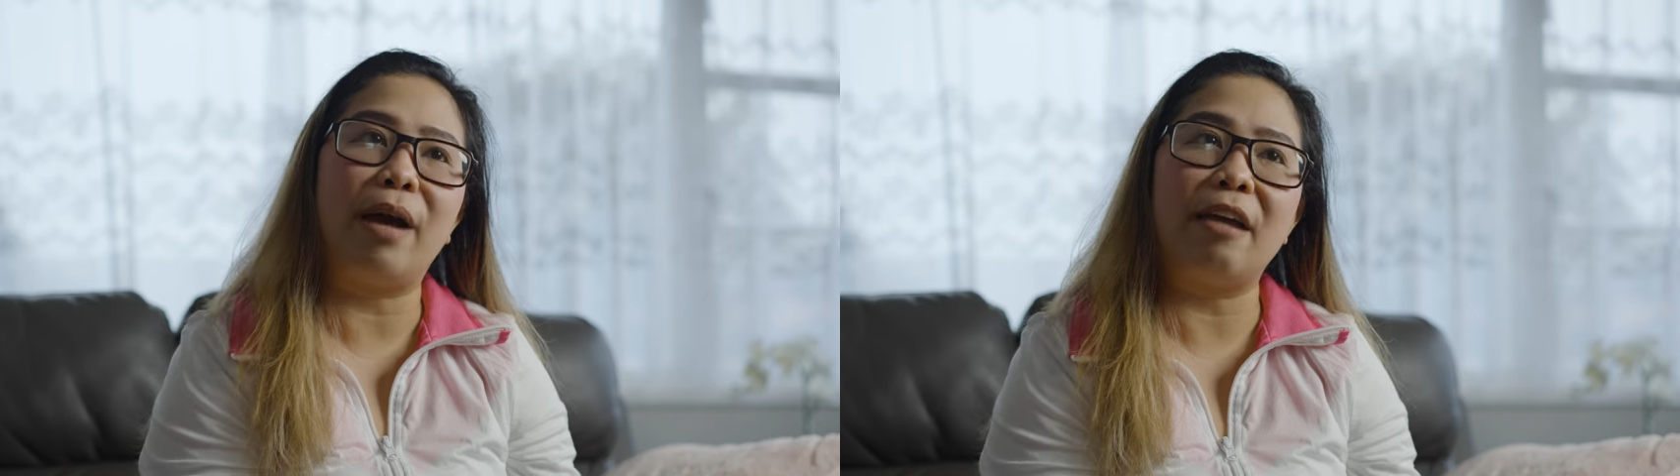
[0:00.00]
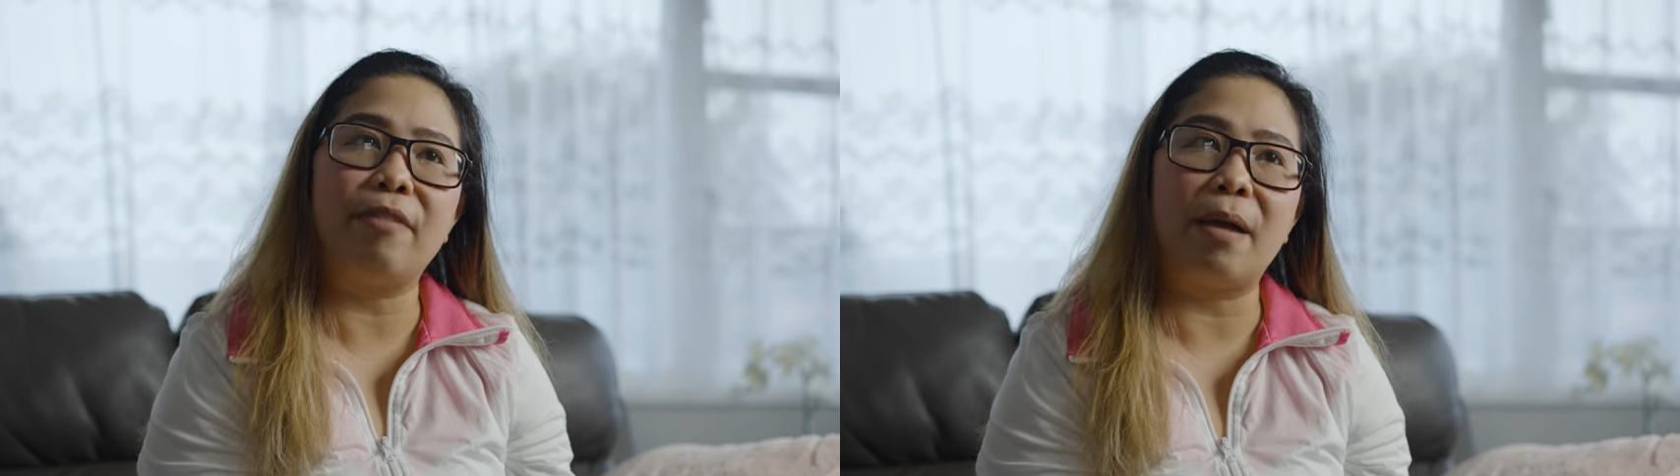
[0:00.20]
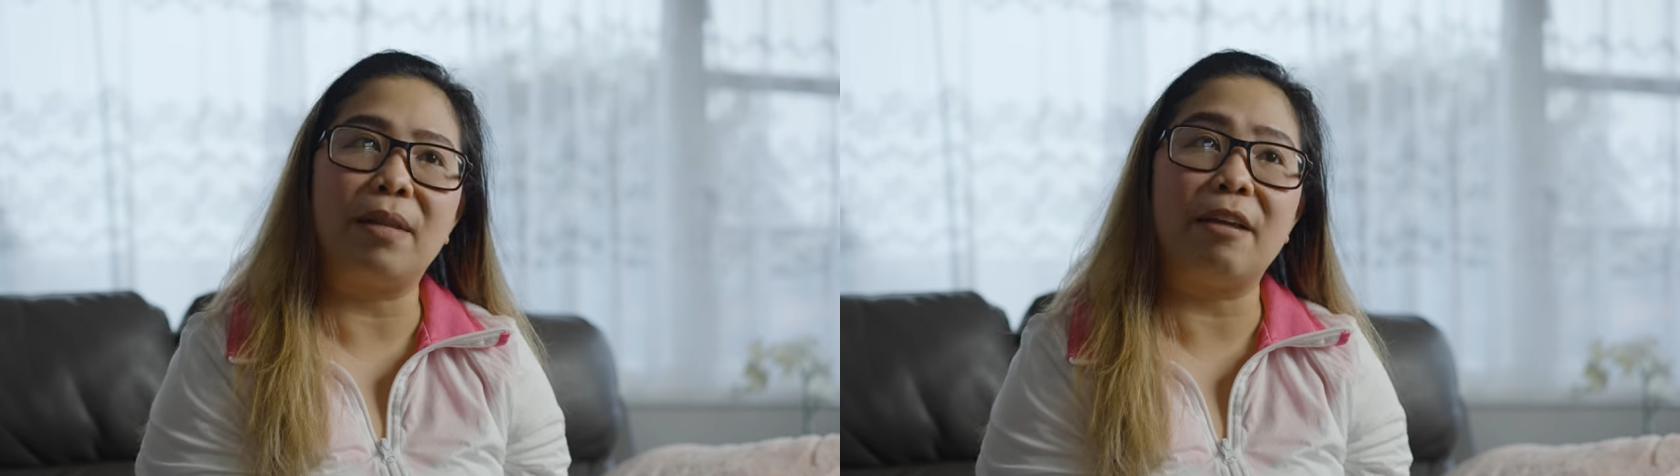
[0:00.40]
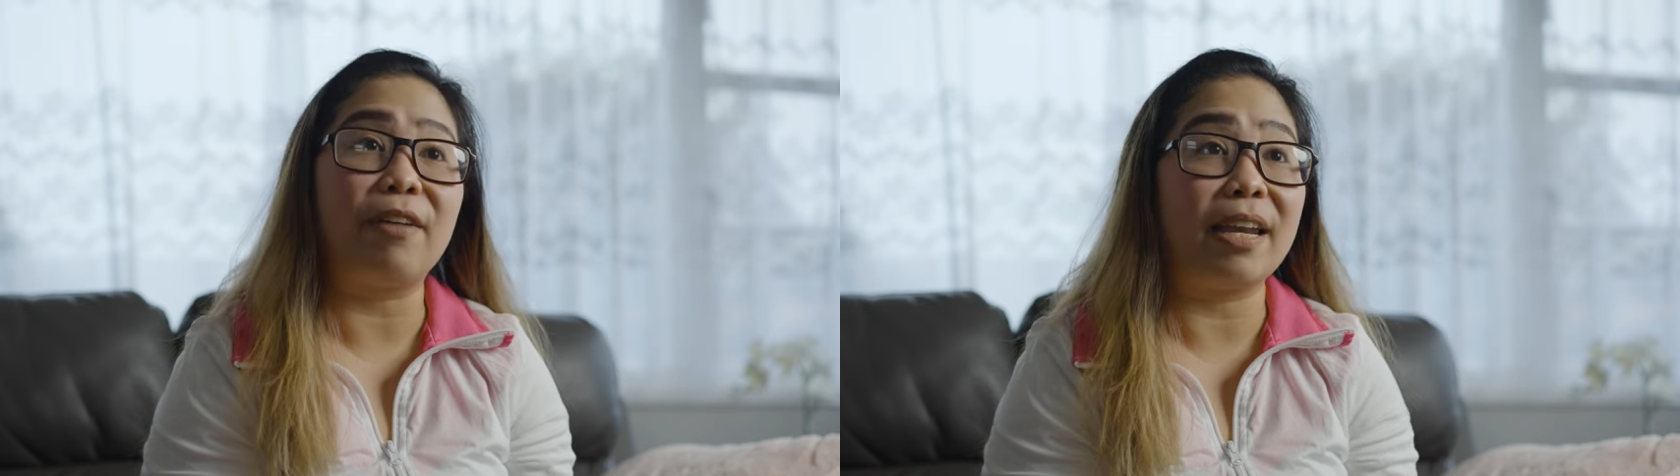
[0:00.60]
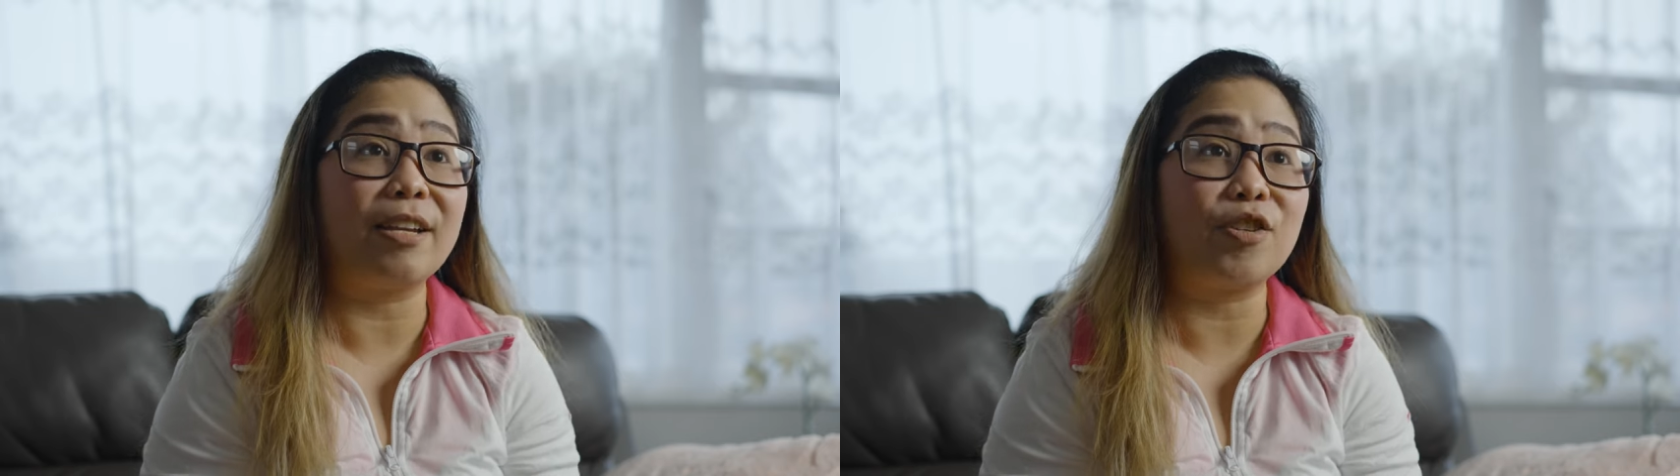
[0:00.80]
my family
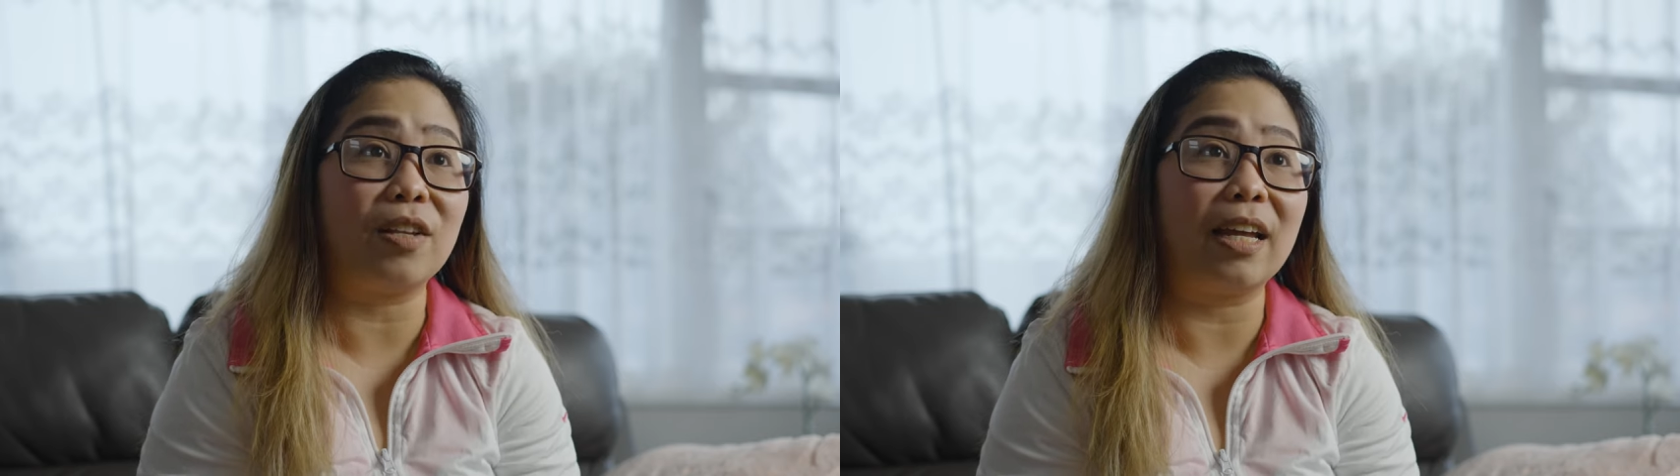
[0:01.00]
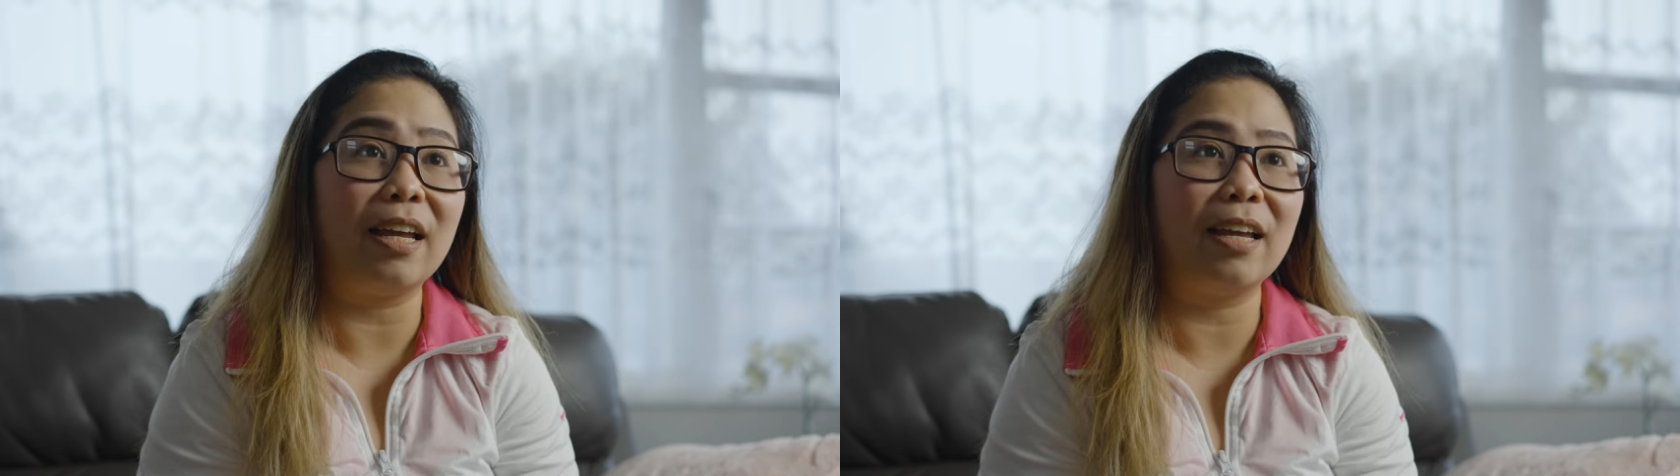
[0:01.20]
financially.